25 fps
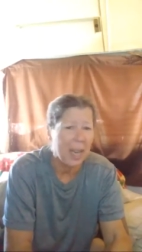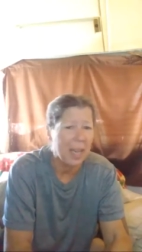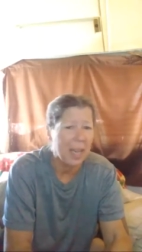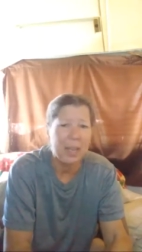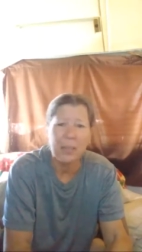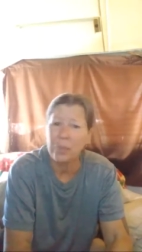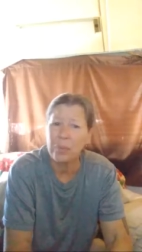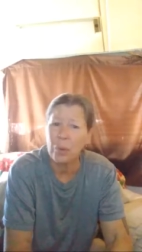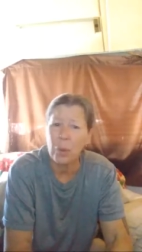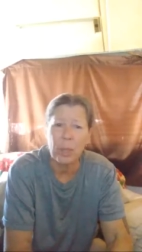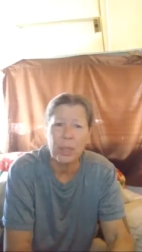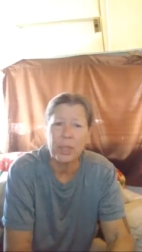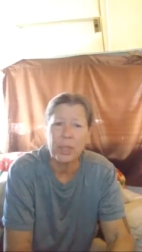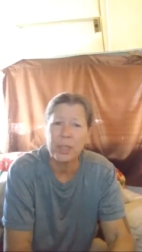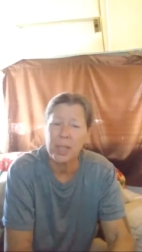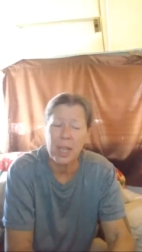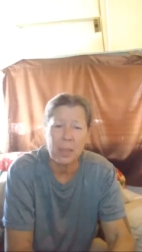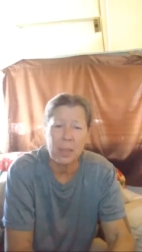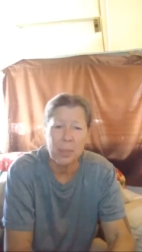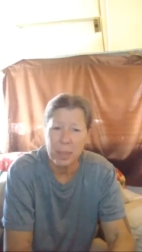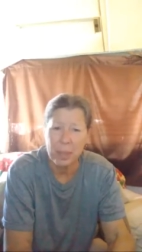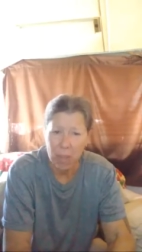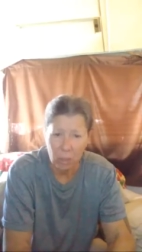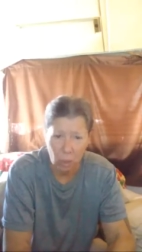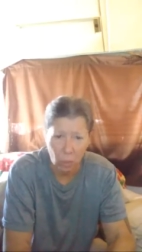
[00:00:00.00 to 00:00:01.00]
She can't
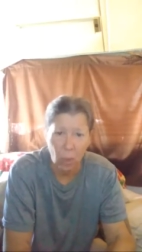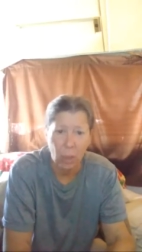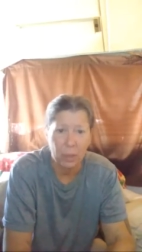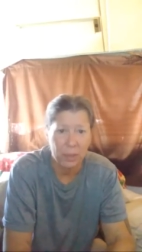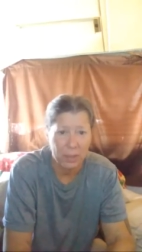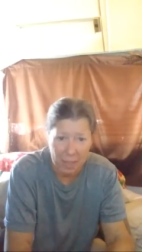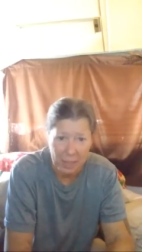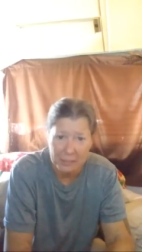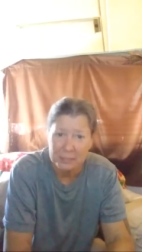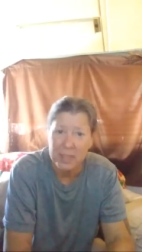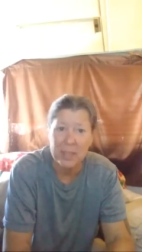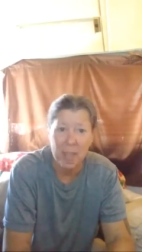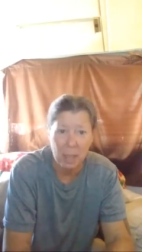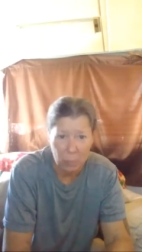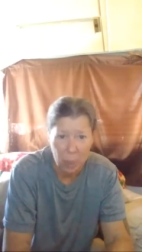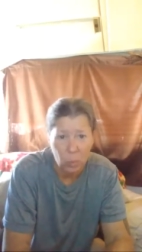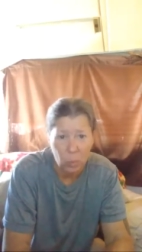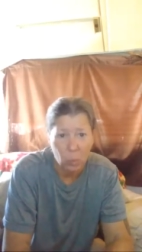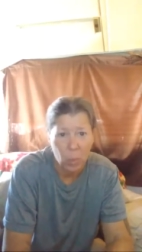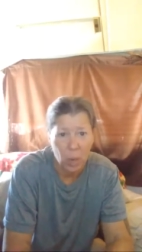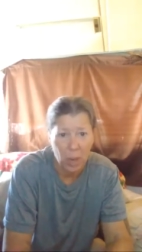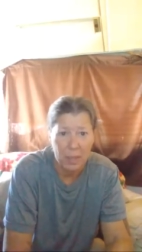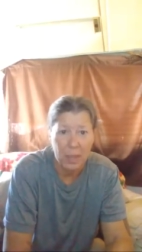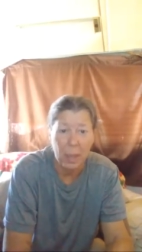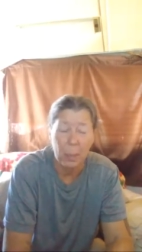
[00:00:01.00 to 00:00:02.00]
afford to take me to court. That's
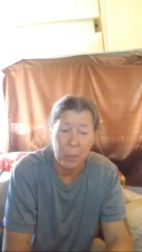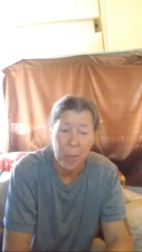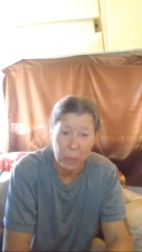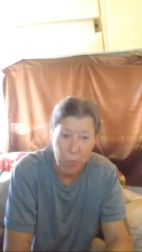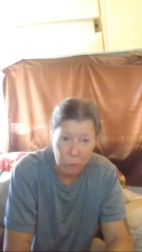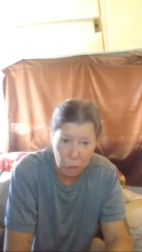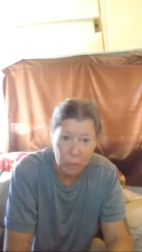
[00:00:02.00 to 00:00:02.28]
number 1.